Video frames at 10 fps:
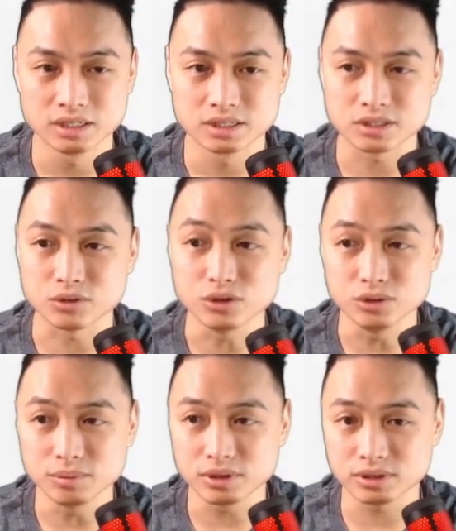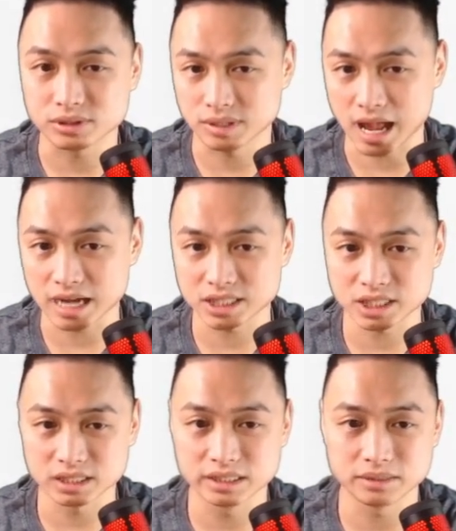So Uber's
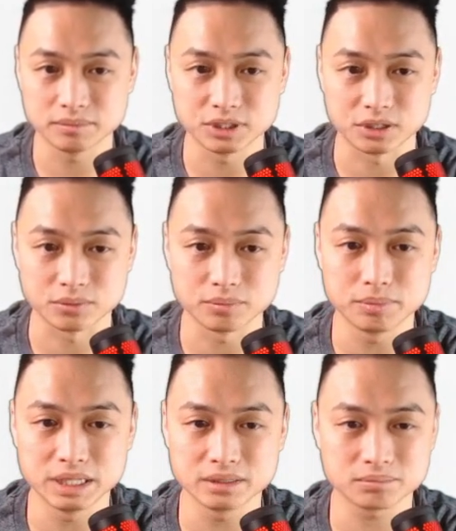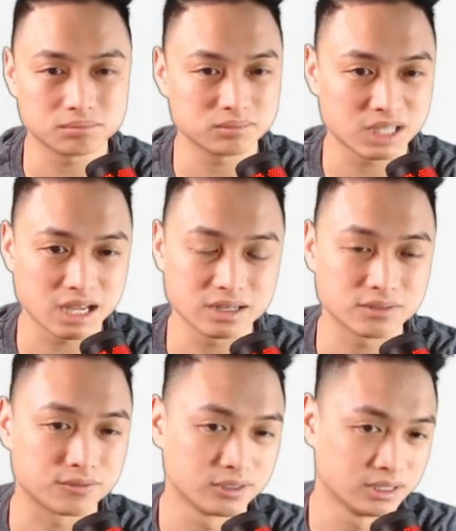actually been kind
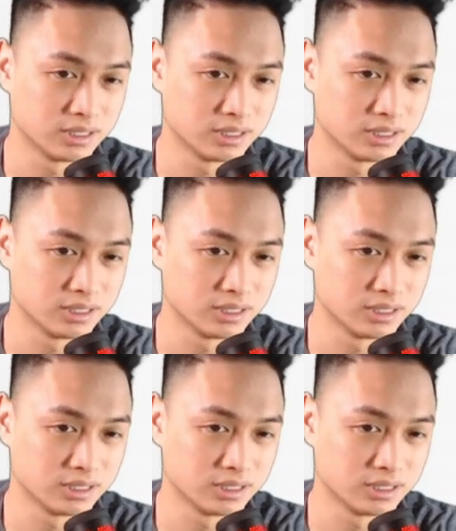of